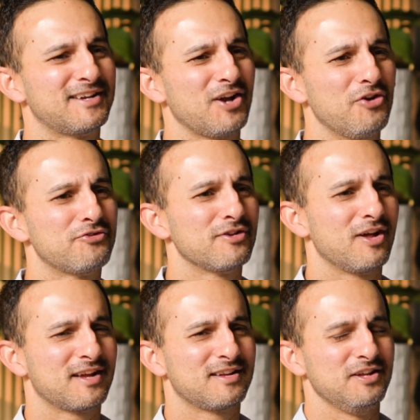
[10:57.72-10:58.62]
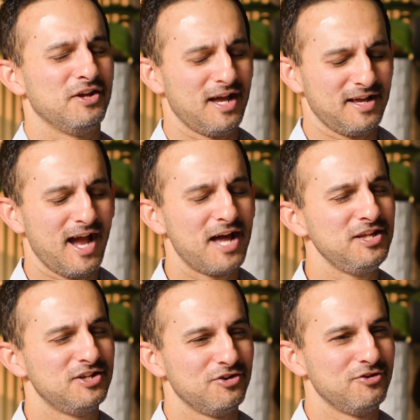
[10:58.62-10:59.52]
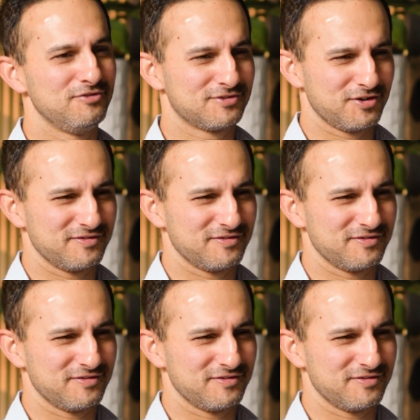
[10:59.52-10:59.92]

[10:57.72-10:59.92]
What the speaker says: go through. Like, how do you sort